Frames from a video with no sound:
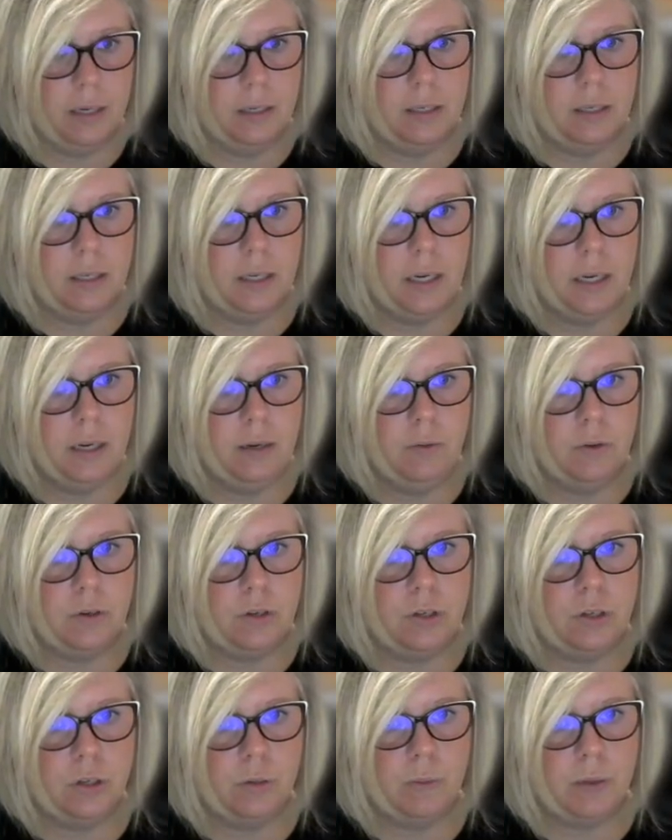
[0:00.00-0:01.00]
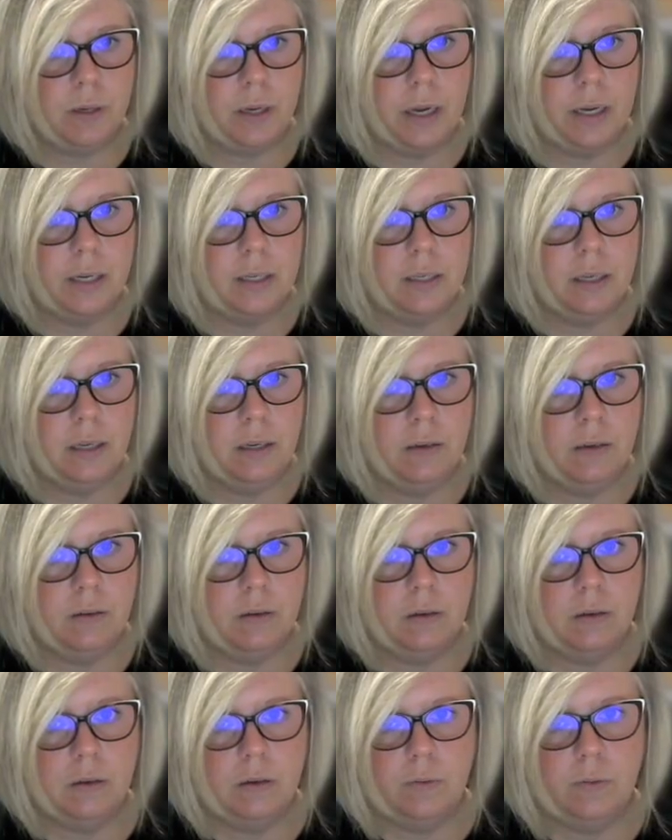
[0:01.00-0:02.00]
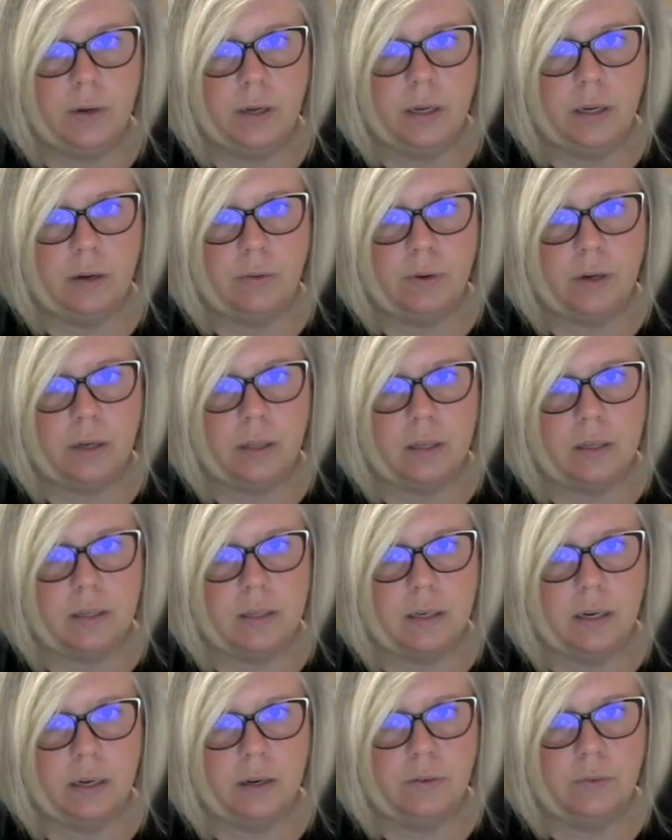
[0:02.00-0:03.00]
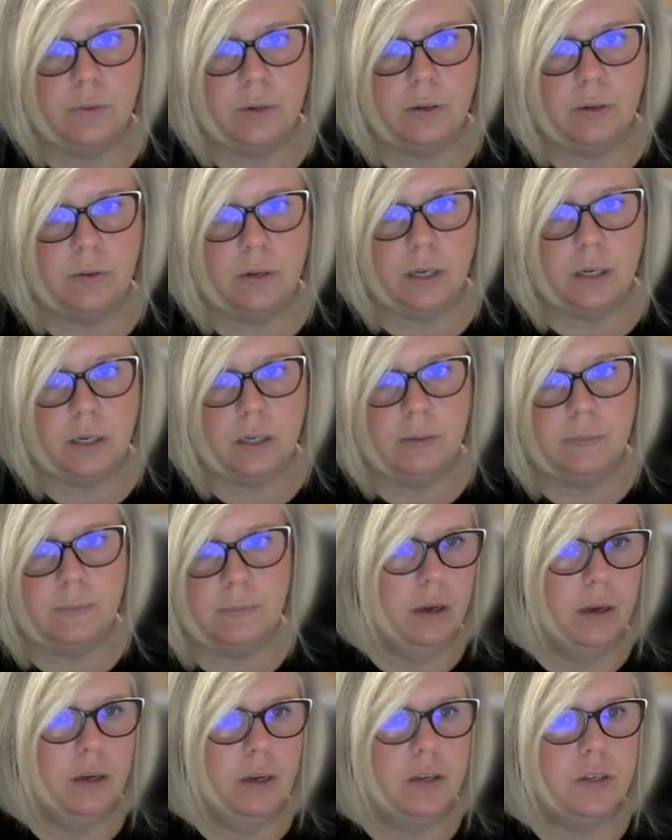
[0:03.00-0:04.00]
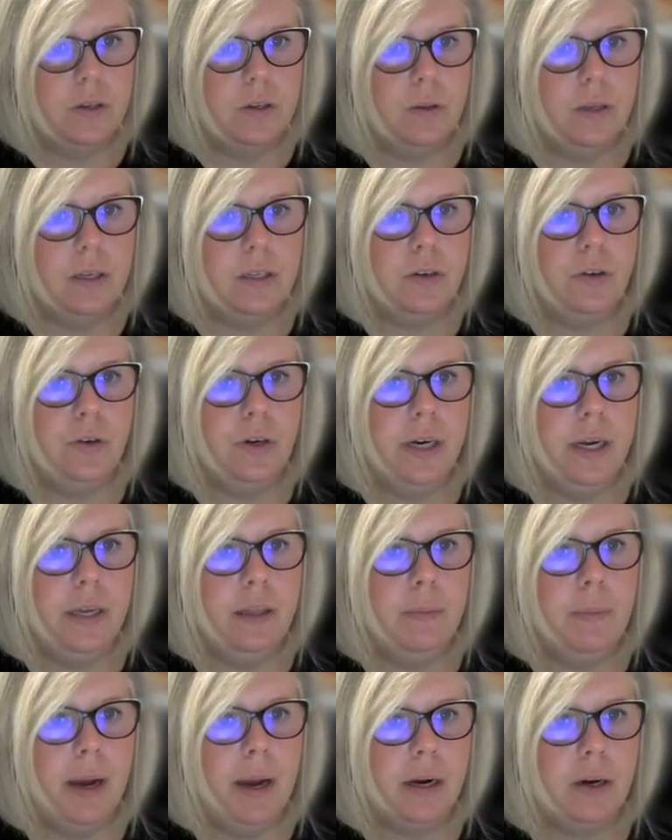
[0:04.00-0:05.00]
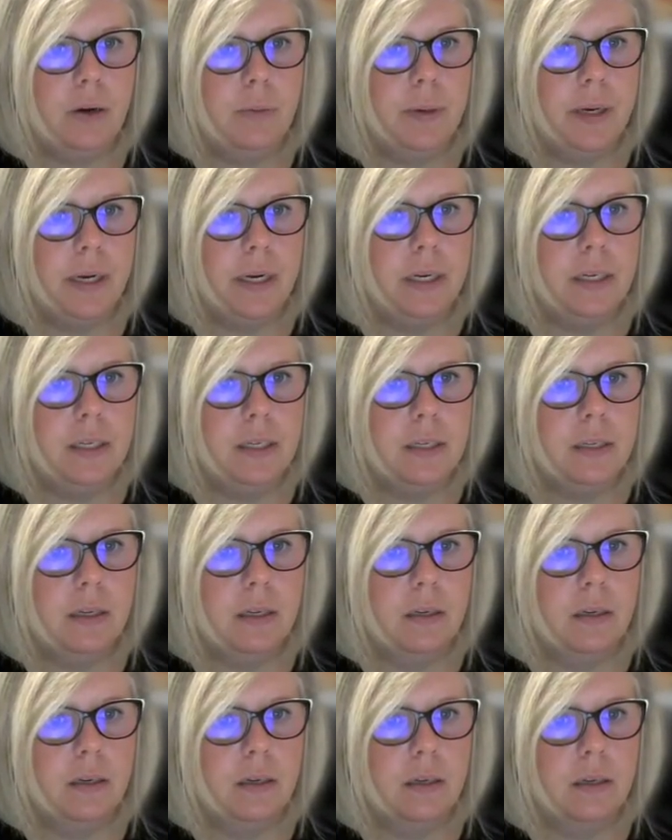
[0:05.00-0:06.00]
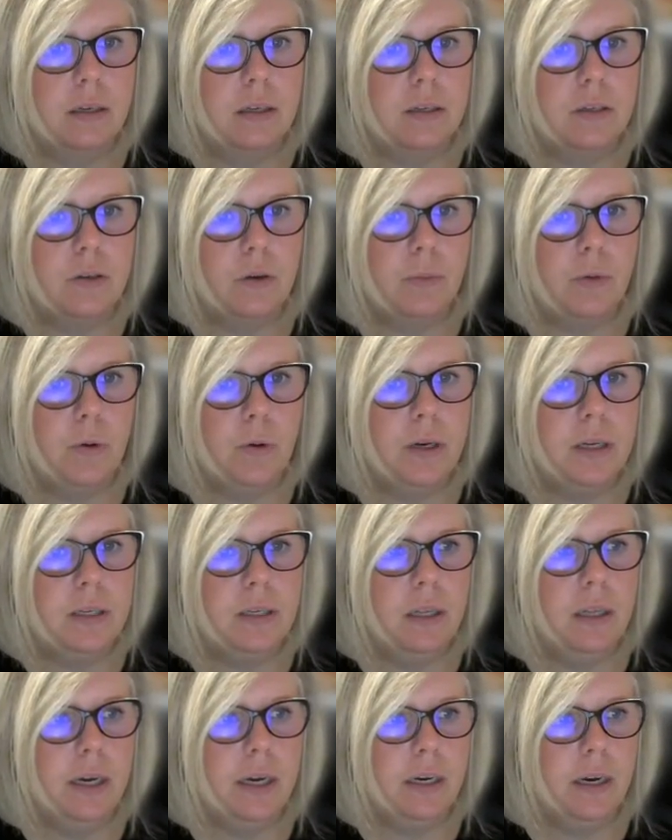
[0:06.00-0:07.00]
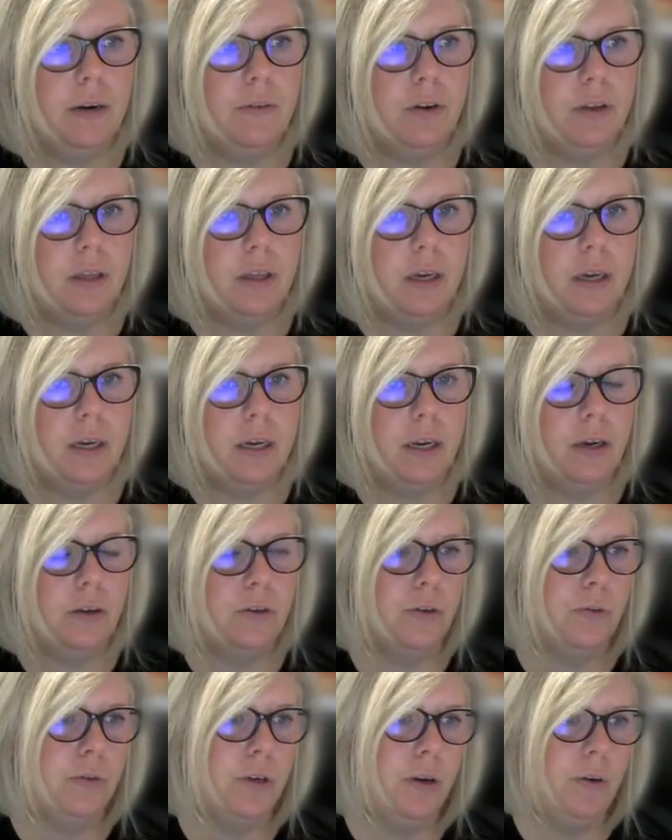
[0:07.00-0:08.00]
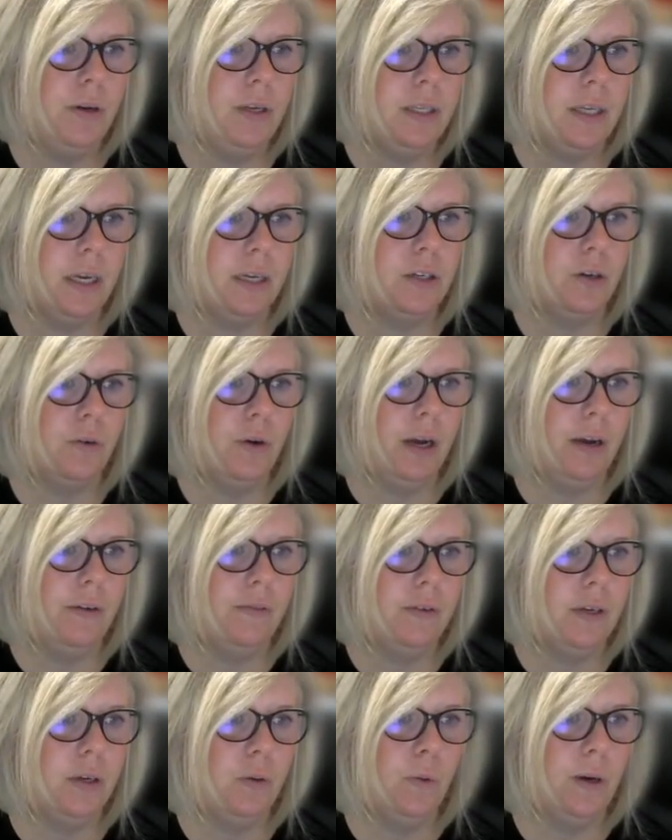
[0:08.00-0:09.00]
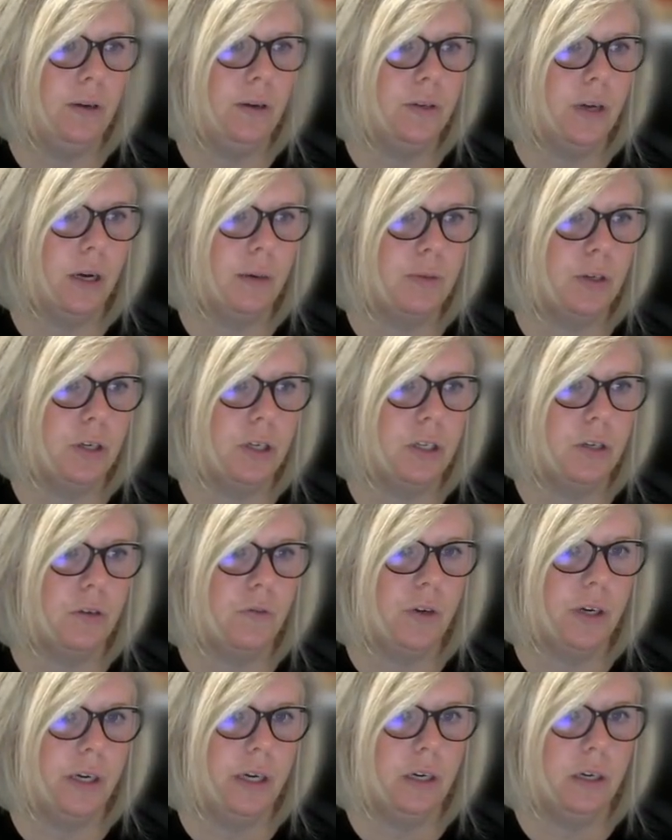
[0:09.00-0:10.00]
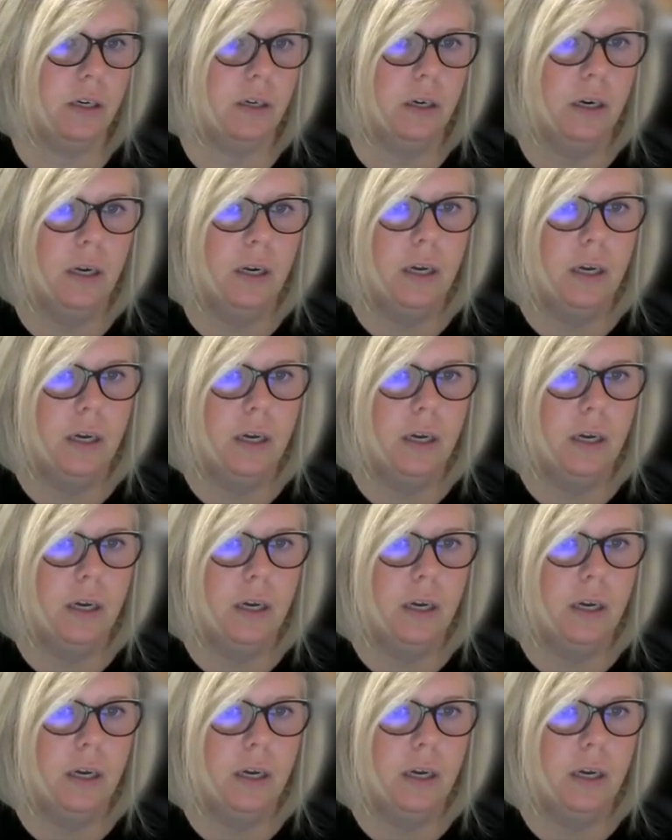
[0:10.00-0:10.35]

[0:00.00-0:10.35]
D, which duplicates it. We can get rid of this now. We don't need it. So let's create the backer piece. So I'm going to select everything, and you'll notice I don't have any weld options over here.